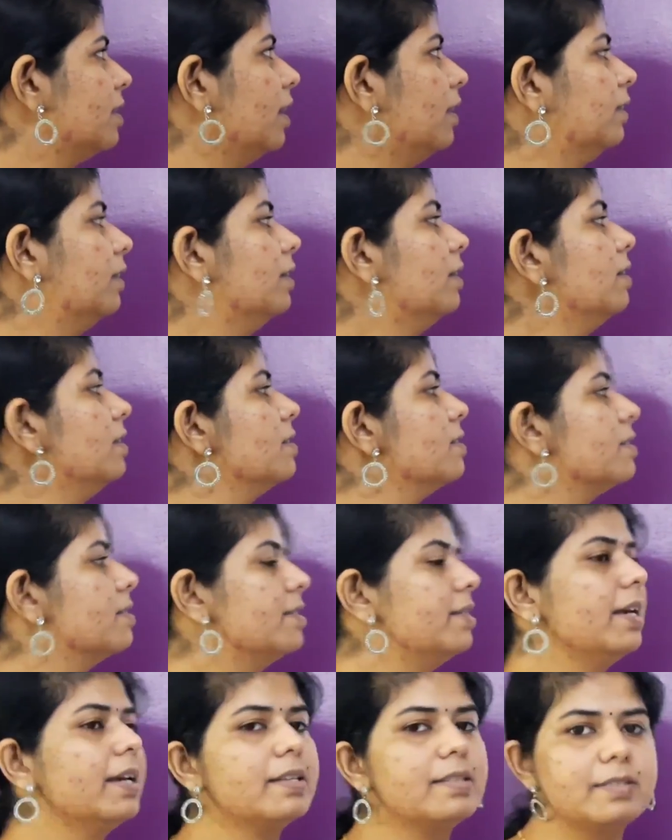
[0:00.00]
are the
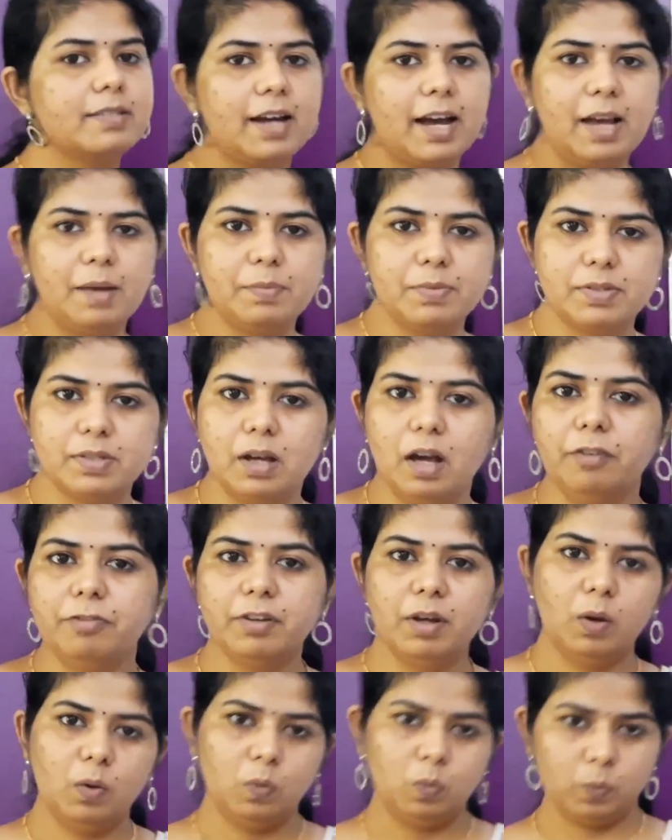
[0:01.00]
6 types
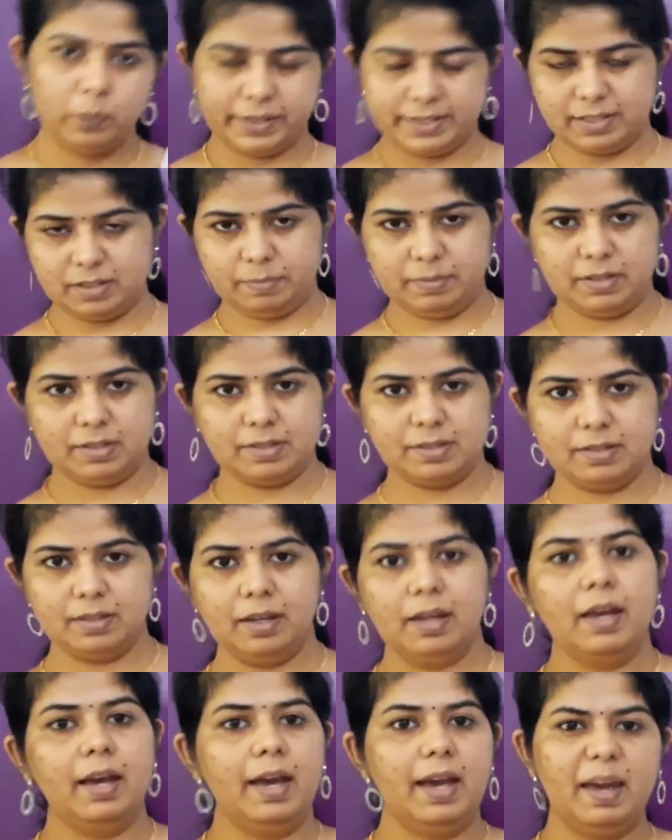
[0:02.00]
of
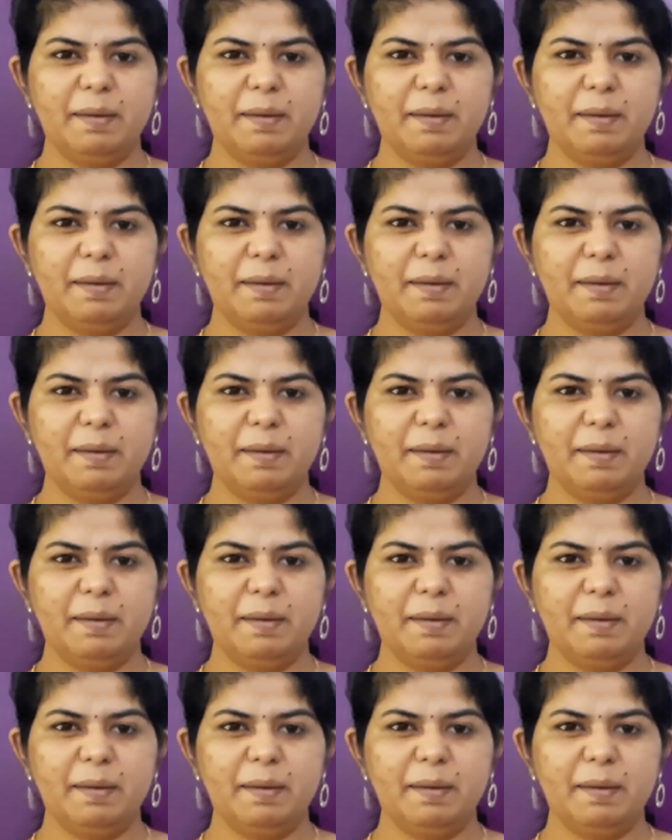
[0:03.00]
vitamins.